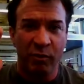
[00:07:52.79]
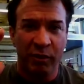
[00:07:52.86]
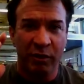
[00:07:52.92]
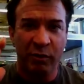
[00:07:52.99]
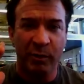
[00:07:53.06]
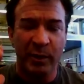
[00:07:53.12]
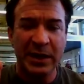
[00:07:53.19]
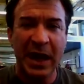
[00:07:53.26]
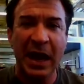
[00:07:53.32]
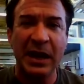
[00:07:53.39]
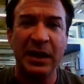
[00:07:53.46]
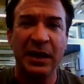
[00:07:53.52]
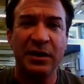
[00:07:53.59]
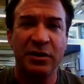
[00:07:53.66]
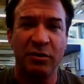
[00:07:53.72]
were
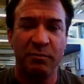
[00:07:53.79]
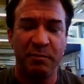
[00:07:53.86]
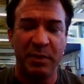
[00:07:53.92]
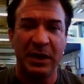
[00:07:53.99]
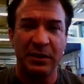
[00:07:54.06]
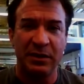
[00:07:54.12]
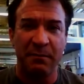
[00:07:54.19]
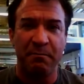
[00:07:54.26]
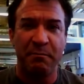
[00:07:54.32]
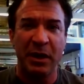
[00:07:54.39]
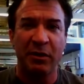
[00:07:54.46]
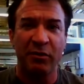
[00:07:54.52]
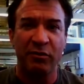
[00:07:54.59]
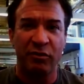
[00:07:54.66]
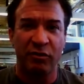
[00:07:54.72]
created to beat the
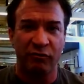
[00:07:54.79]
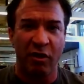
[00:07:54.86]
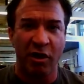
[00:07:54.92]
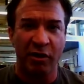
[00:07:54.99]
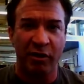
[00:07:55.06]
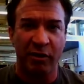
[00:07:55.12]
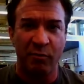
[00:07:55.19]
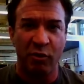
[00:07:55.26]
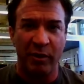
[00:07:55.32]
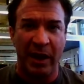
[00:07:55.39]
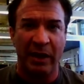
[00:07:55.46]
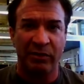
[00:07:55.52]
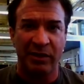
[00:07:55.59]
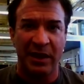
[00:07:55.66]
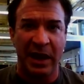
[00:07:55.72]
bigger, stronger,
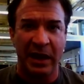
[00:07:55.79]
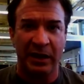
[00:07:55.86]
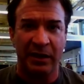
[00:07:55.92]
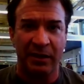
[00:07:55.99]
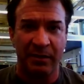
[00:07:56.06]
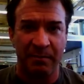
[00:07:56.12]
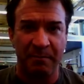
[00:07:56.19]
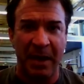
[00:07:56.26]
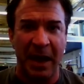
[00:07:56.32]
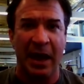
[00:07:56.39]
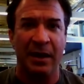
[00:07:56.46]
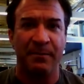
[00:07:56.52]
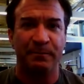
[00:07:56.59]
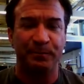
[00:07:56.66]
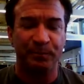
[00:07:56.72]
more athletic mm-hmm. man.
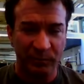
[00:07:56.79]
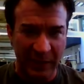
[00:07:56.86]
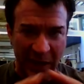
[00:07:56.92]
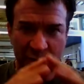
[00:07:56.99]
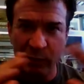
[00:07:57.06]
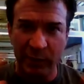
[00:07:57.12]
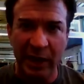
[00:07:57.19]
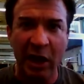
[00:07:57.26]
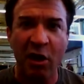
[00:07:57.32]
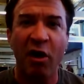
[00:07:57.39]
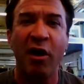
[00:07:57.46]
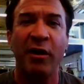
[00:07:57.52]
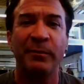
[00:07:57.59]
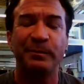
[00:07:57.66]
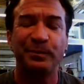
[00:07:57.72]
That's what they
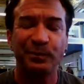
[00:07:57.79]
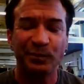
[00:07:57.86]
are.